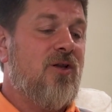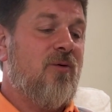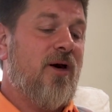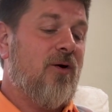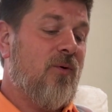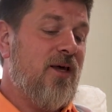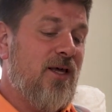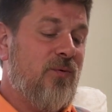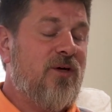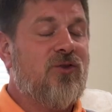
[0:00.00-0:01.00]
no matter what
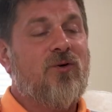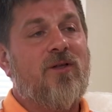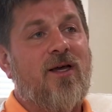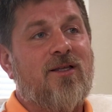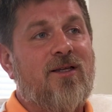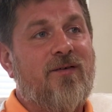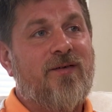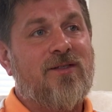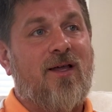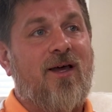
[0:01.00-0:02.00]
he went through at the end of
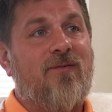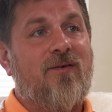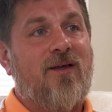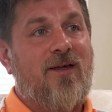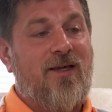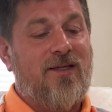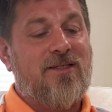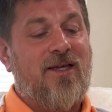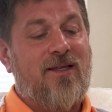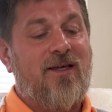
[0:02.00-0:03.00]
his life, he can
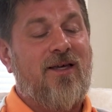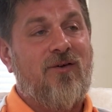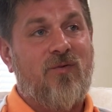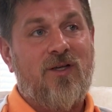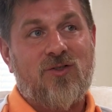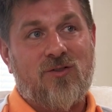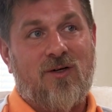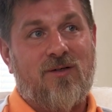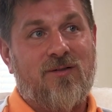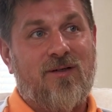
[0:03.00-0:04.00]
say that he finished
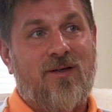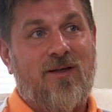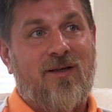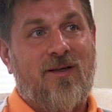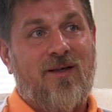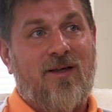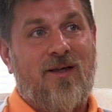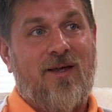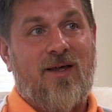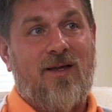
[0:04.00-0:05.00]
strong
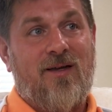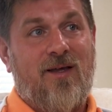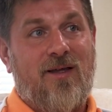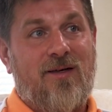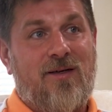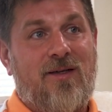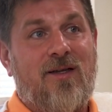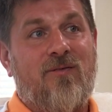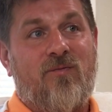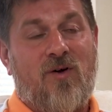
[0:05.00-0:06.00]
and
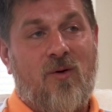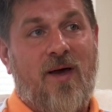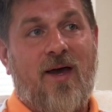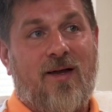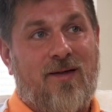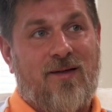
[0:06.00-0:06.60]
didn't fall back.